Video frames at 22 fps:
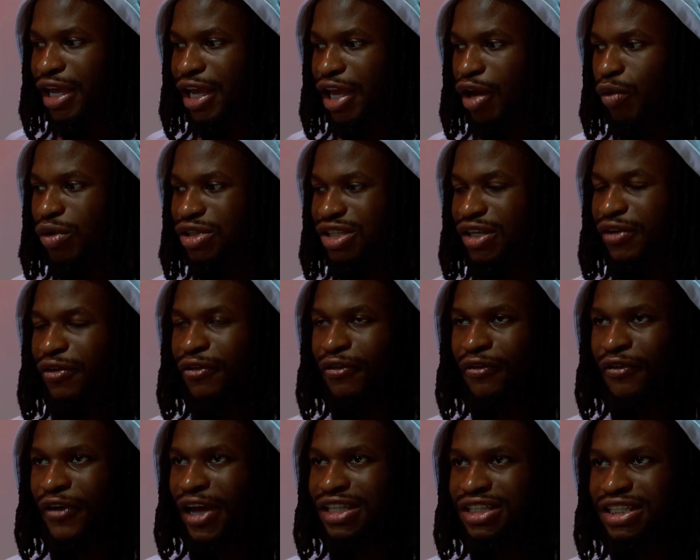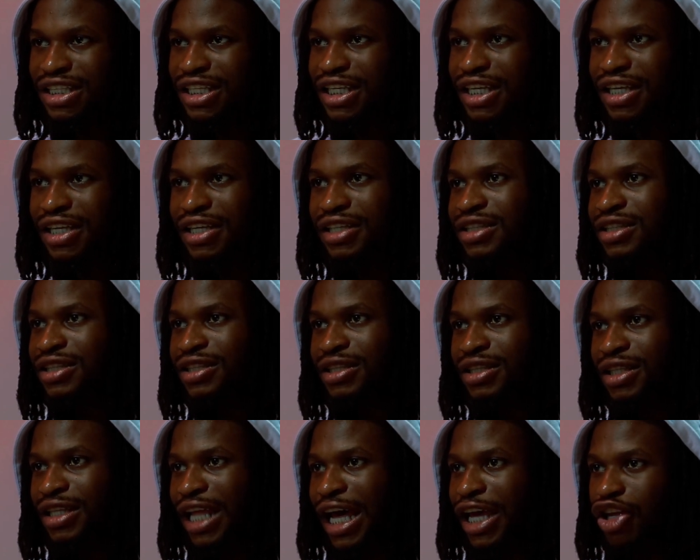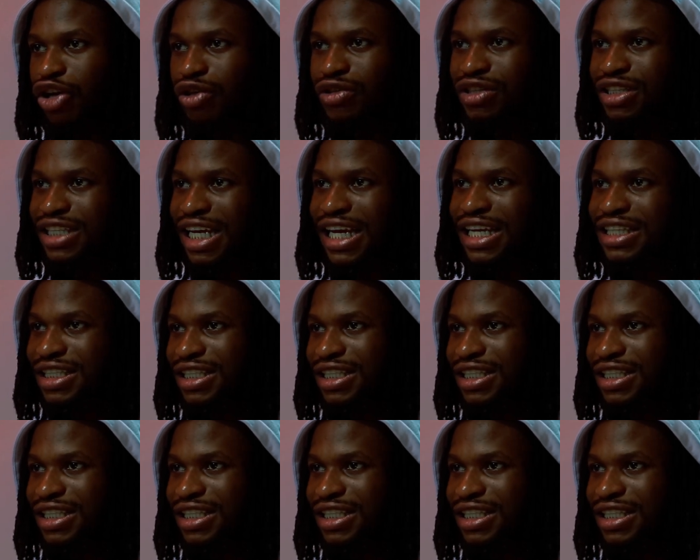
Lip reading: it was affecting like your day